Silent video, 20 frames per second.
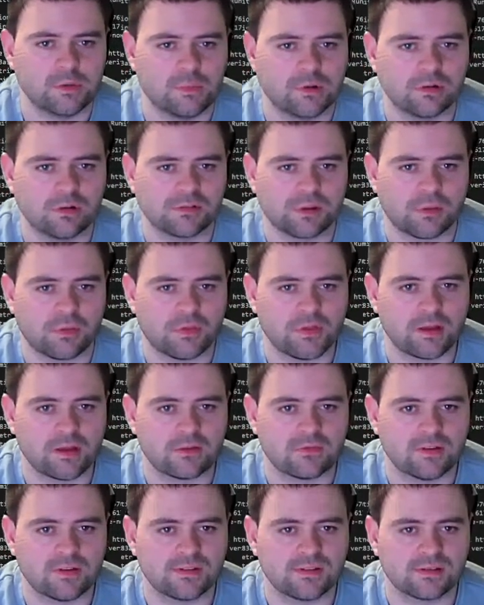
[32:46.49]
because I think
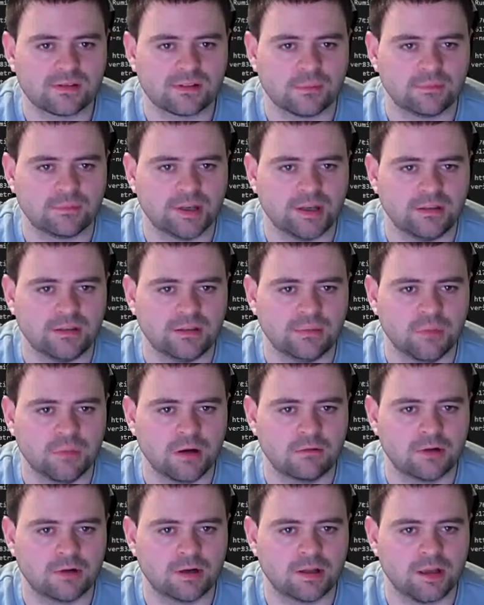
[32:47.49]
this has updated my
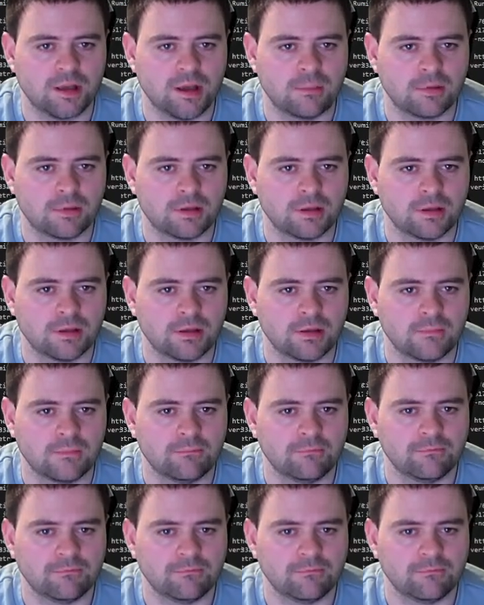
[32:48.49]
running app here.